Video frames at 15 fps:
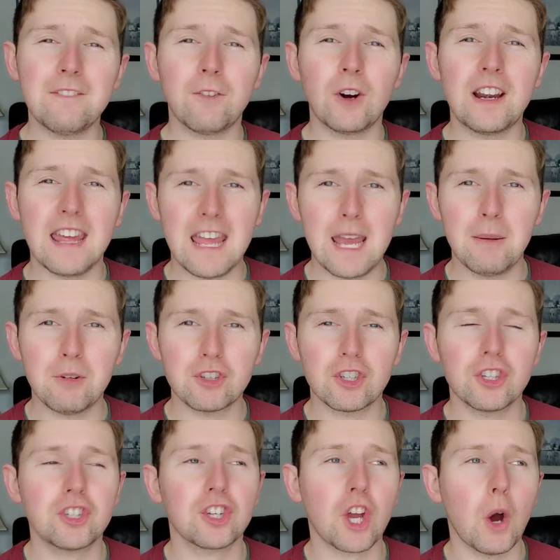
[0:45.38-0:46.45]
for an
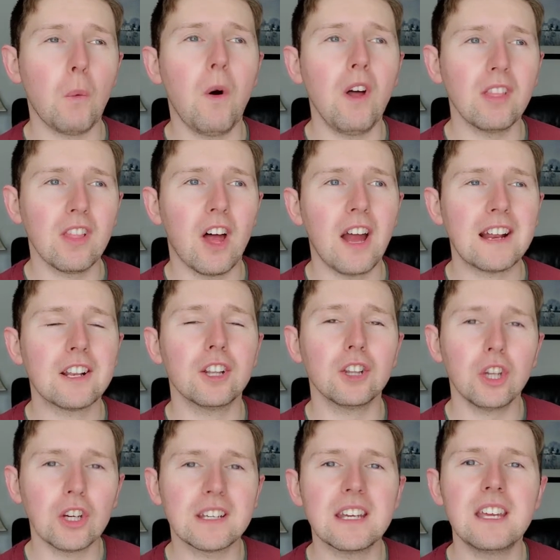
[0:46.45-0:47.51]
amateur to go online
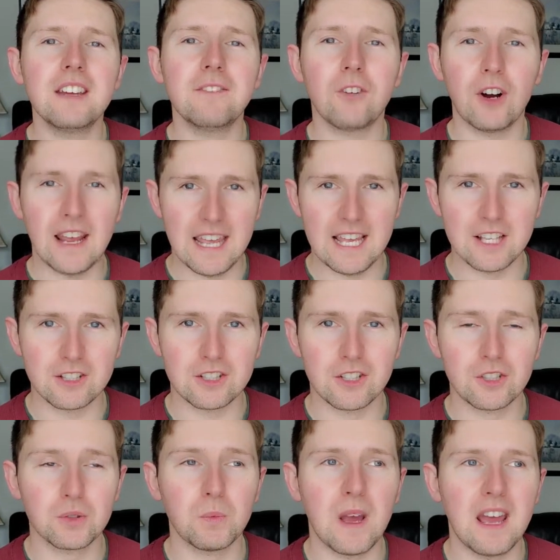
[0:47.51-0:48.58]
looking for
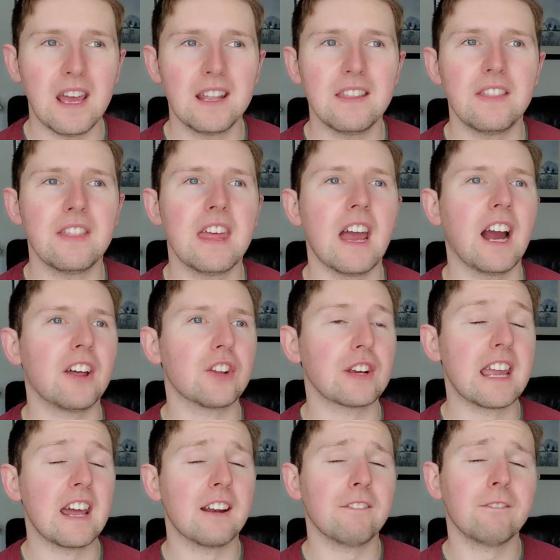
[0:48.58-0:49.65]
answers when they either
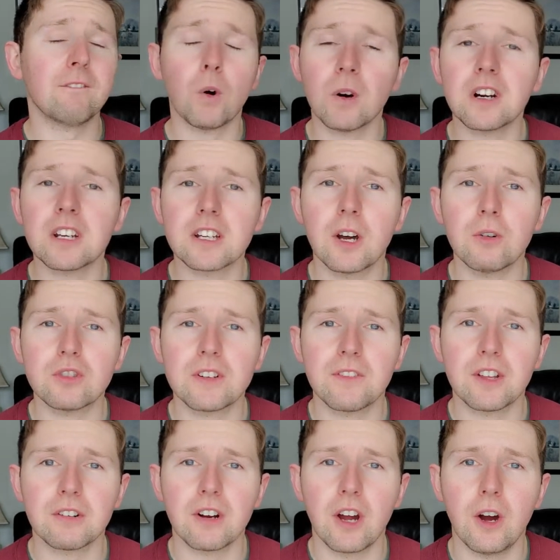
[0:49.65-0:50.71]
can't afford a coach of
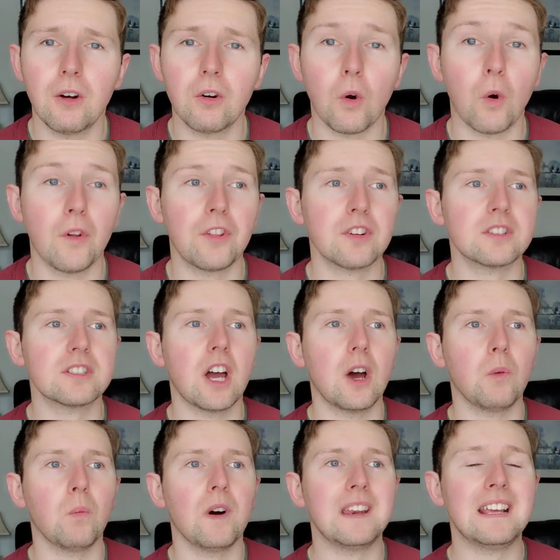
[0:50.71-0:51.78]
their own or there's
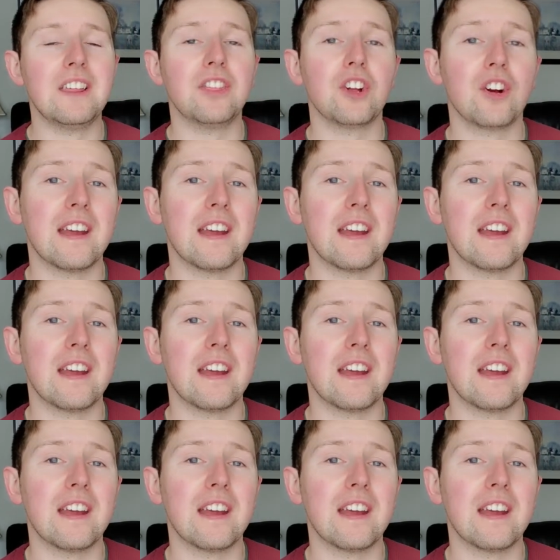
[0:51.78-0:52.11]
not one in their